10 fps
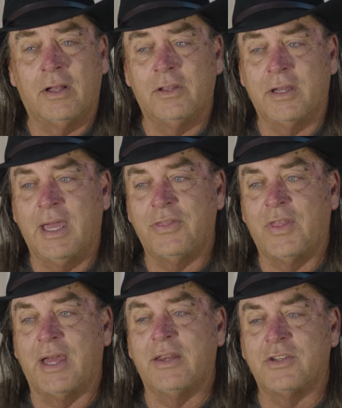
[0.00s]
I'll look at
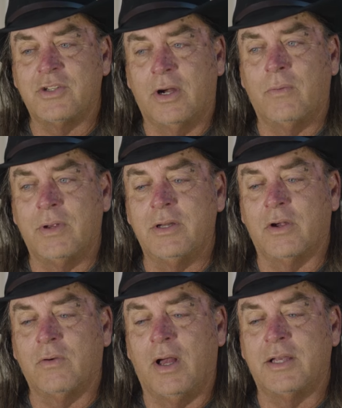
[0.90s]
that. And I start reading
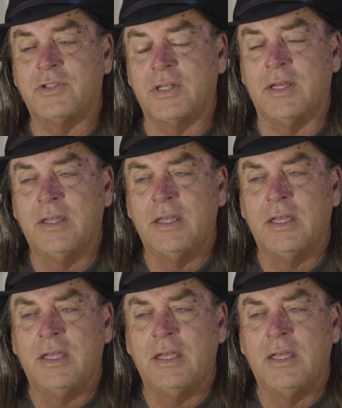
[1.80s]
across it.